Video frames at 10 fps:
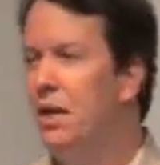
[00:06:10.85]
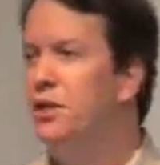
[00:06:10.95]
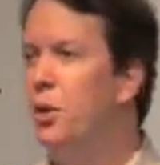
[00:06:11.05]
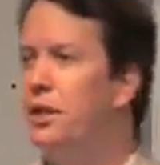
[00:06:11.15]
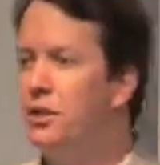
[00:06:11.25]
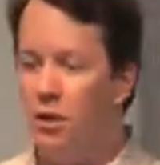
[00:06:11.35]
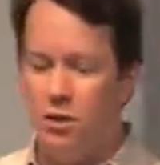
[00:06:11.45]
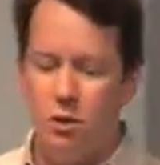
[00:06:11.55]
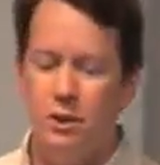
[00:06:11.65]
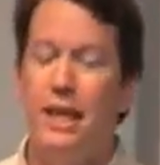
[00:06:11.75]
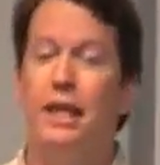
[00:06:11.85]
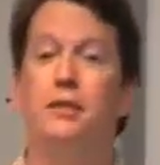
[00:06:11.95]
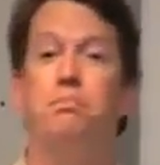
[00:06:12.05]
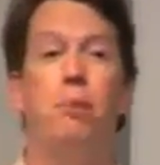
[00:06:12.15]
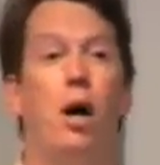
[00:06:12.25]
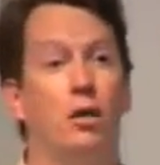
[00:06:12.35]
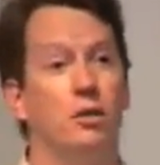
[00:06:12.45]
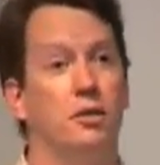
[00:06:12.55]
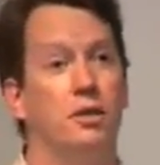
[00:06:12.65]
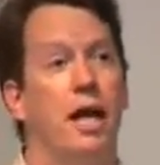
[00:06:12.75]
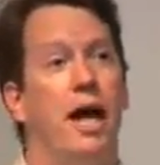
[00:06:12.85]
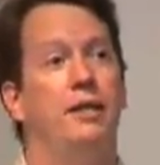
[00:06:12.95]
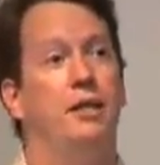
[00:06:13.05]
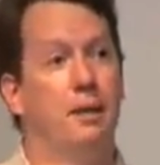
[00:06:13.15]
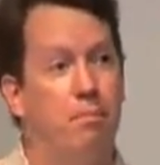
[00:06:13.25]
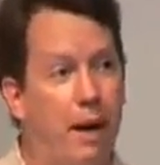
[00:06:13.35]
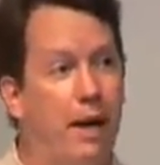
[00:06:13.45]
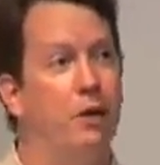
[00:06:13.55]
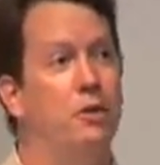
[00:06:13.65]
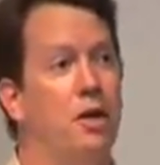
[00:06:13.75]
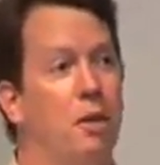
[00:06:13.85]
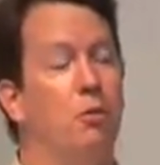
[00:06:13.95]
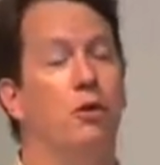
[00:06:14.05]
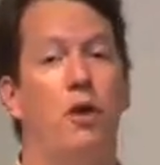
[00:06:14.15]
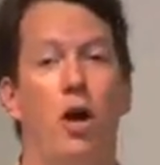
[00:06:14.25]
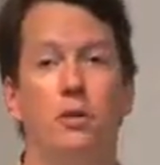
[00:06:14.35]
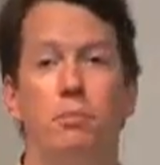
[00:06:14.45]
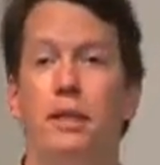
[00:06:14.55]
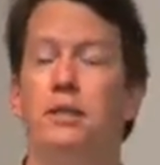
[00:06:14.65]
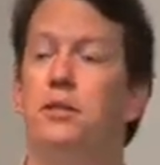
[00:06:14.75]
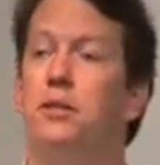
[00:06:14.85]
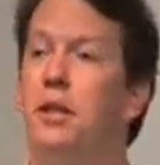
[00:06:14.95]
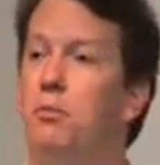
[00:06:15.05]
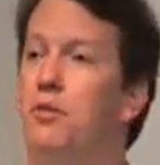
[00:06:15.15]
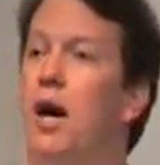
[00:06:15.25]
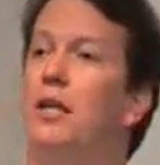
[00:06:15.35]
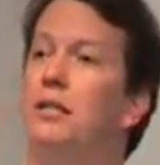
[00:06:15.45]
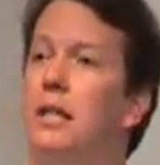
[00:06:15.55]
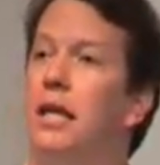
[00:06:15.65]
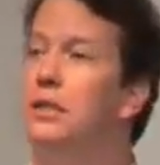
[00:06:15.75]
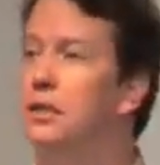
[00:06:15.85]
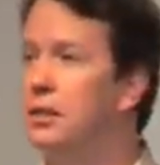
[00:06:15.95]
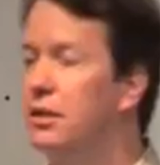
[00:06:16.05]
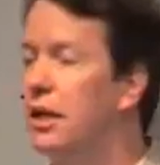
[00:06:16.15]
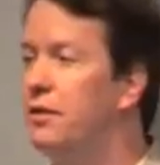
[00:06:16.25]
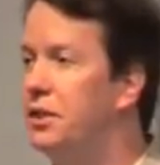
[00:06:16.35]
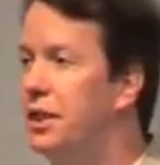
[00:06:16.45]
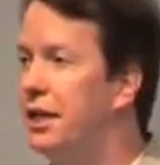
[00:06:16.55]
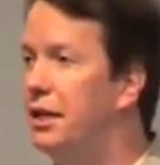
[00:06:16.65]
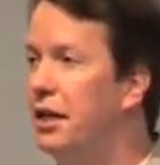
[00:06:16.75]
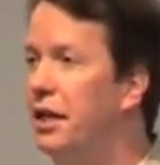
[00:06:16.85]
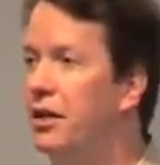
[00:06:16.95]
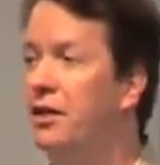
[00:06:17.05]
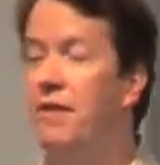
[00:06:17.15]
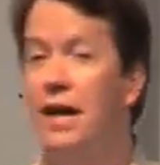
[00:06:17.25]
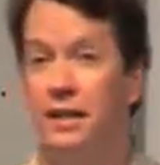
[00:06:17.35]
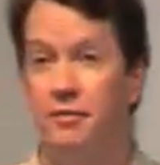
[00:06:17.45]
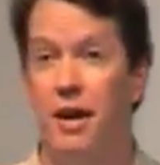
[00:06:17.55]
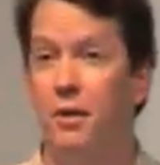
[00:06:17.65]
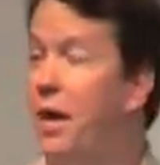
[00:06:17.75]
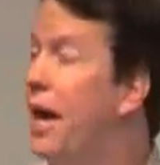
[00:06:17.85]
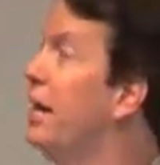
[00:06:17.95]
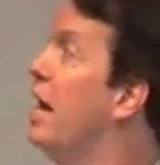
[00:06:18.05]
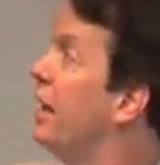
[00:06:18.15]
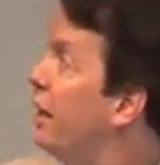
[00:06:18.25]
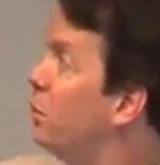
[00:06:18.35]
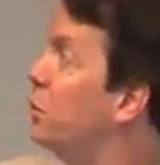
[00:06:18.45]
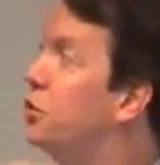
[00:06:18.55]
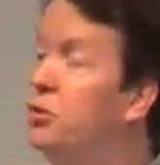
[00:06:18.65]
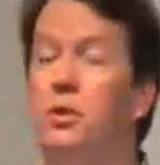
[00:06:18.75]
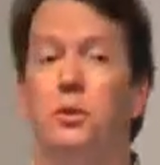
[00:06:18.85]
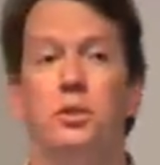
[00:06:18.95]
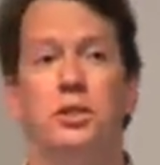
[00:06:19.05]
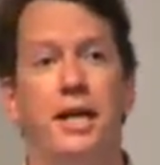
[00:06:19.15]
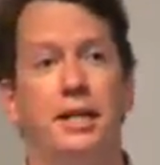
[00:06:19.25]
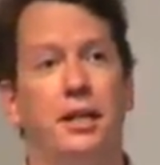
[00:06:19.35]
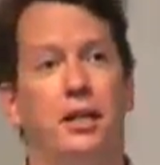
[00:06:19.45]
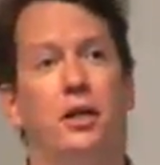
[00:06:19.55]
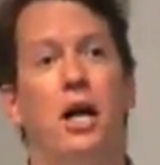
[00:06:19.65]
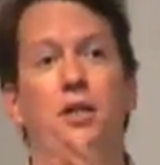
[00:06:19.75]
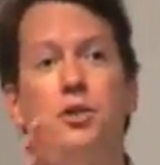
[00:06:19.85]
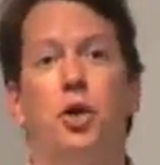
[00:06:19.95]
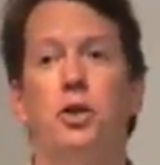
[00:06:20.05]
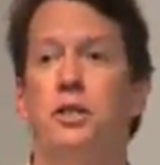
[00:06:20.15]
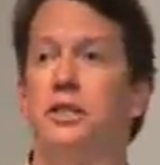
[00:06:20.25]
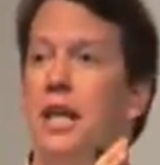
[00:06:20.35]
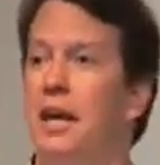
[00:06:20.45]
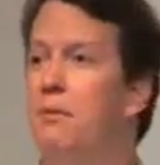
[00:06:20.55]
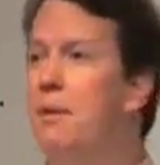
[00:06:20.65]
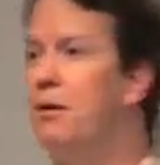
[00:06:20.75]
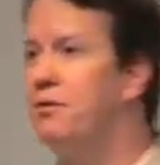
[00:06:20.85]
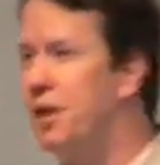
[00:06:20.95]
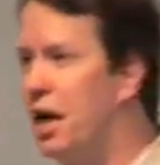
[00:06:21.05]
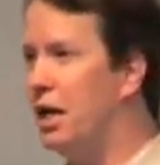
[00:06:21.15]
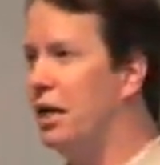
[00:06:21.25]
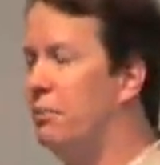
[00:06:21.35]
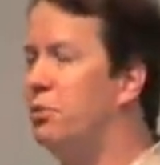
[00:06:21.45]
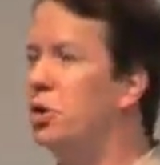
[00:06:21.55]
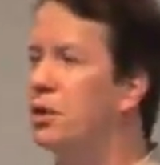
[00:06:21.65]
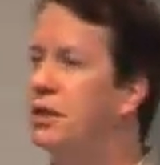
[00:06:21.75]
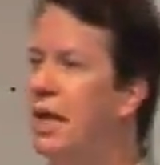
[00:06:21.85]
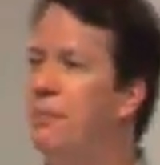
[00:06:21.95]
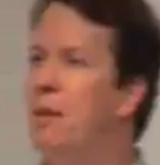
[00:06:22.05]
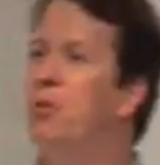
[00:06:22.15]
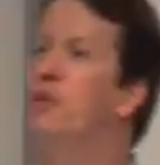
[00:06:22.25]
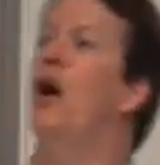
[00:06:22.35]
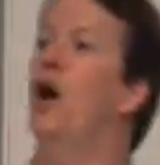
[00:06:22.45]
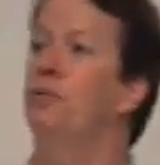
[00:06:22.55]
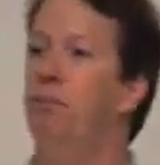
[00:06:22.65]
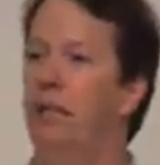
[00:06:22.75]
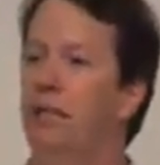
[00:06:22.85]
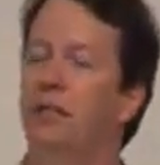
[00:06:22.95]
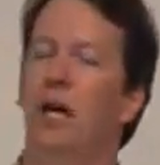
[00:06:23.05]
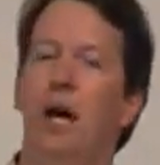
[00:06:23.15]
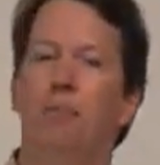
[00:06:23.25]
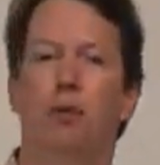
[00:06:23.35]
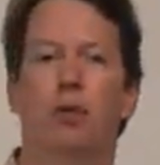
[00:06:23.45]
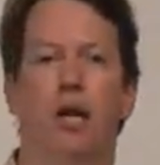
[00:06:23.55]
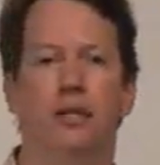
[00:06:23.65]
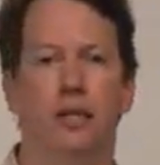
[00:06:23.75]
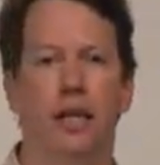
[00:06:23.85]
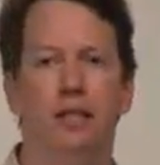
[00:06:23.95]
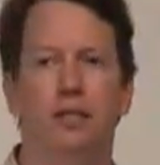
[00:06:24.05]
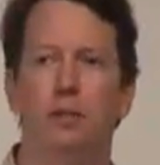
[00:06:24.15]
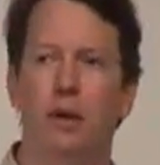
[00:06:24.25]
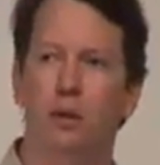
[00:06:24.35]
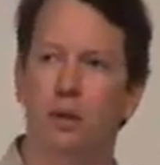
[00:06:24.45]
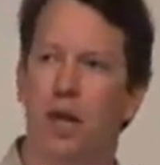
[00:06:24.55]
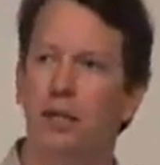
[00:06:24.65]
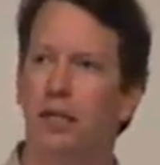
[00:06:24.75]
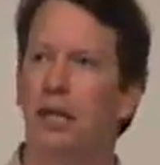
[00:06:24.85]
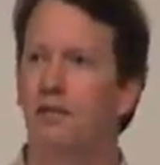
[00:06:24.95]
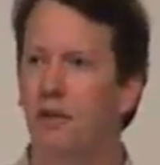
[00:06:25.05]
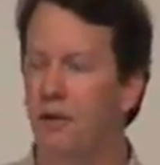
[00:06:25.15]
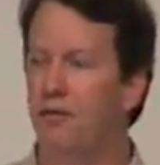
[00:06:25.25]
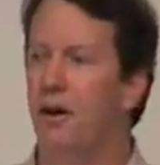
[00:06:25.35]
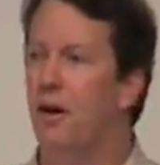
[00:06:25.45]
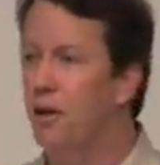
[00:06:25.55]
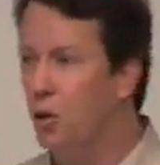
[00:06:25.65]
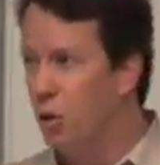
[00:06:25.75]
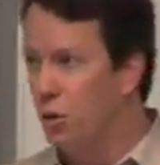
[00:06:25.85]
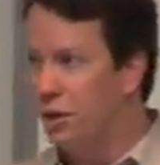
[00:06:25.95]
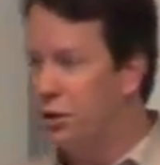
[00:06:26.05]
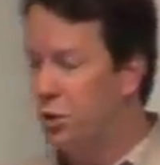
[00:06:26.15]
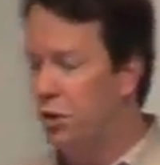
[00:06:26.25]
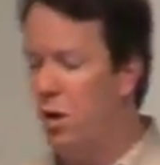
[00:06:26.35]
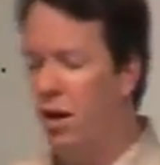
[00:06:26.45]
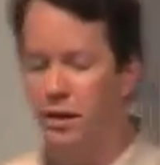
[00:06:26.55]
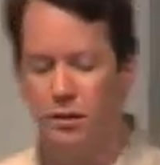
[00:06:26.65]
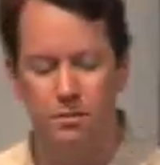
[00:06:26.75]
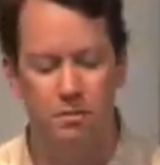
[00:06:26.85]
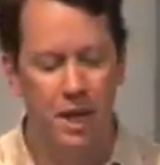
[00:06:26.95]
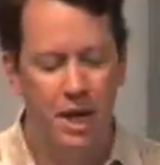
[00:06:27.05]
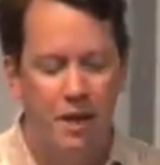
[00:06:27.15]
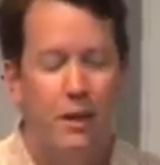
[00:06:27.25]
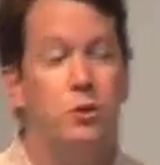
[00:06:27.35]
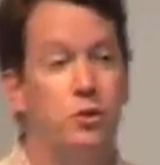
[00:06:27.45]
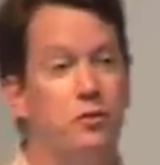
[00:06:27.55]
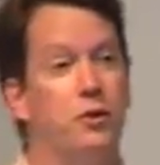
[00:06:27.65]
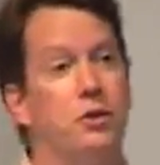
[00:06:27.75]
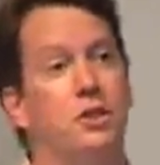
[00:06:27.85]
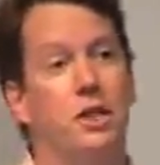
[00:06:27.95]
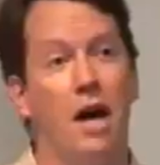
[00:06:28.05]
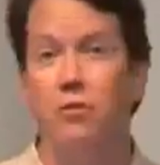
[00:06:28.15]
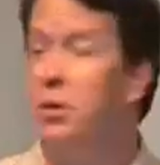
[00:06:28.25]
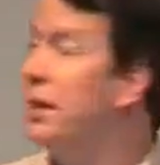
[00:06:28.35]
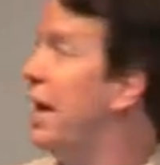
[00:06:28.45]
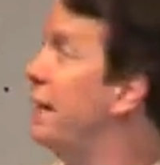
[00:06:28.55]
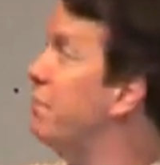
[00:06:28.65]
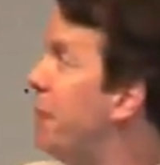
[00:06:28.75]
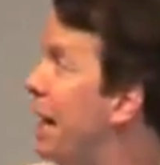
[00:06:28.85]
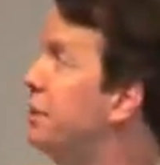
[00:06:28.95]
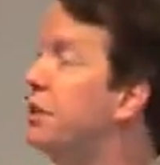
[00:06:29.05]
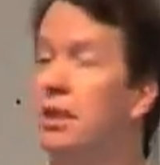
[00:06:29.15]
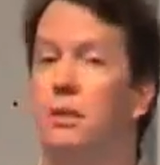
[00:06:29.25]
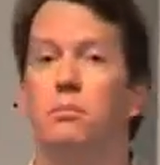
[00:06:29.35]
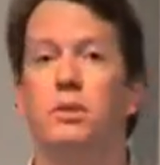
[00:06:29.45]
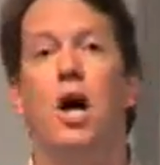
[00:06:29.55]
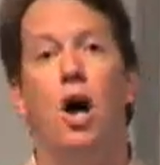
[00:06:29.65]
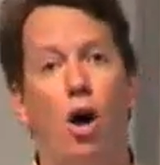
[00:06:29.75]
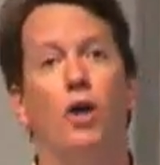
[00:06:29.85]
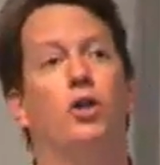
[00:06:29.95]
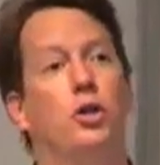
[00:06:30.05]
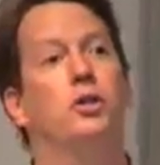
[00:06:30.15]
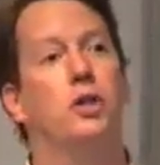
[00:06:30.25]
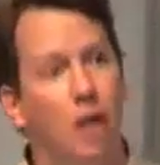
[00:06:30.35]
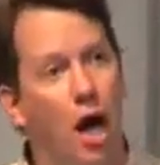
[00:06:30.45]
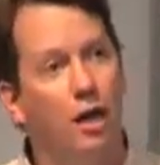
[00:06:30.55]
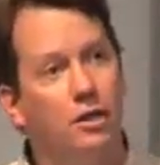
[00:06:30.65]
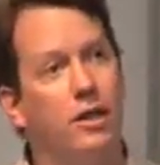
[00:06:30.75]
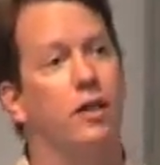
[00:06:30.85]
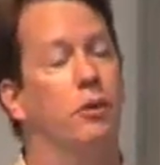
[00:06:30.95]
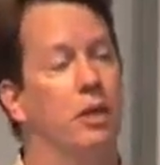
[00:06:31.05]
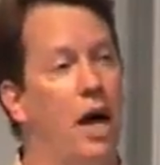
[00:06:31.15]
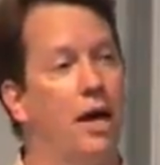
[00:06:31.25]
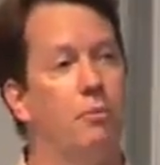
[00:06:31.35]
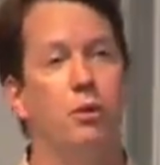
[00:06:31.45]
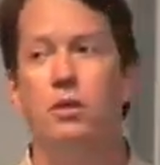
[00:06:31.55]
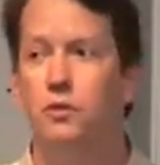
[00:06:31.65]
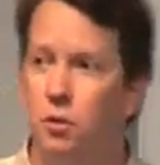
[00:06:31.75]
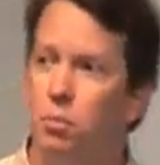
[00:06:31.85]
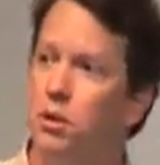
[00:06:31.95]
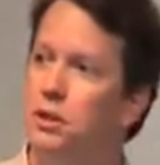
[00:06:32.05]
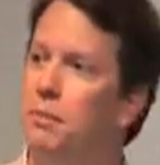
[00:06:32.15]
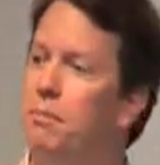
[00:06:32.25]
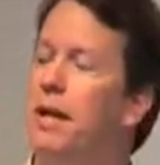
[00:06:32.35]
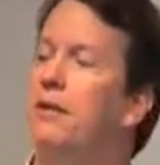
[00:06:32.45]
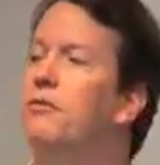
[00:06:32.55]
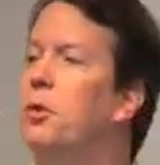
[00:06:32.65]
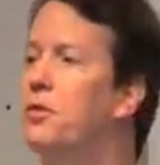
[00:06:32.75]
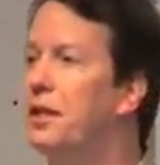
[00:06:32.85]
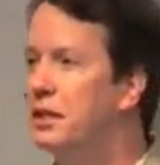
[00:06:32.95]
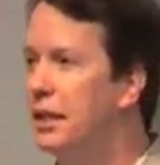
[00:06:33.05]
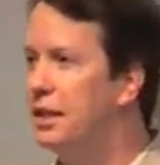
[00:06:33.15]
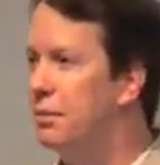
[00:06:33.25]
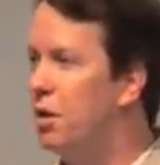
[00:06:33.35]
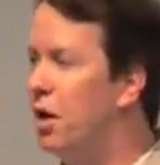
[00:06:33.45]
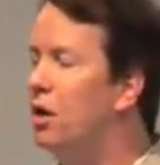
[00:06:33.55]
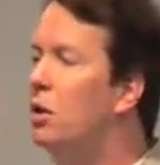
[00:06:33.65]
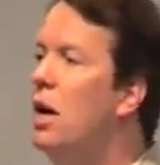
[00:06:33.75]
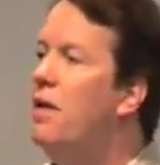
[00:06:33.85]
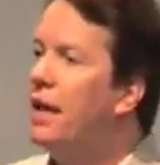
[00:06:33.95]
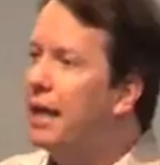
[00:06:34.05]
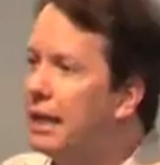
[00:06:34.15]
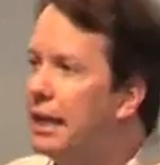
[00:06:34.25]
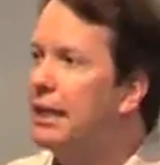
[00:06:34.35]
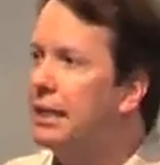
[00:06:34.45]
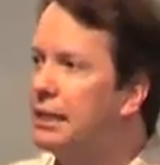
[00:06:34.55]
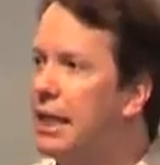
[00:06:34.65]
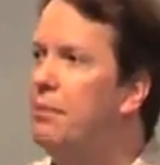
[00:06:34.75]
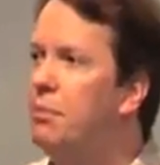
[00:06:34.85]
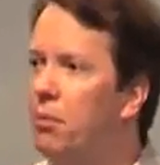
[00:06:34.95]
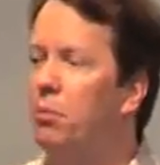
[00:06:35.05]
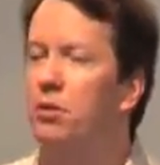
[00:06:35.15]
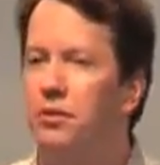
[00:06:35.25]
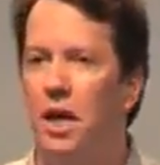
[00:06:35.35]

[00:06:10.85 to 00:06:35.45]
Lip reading: So he starts using his pulse and compared the number of heartbeats to the number of oscillations of the chandelier. In fact, he found that it was true. The chandelier took the same amount of time, took the same number of heartbeats per oscillation, whether it was oscillating very far or only a short while. This was the first discovery that pendulums are good clocks. They are reliable. If you push them back and forth and just let them go, they click the same number of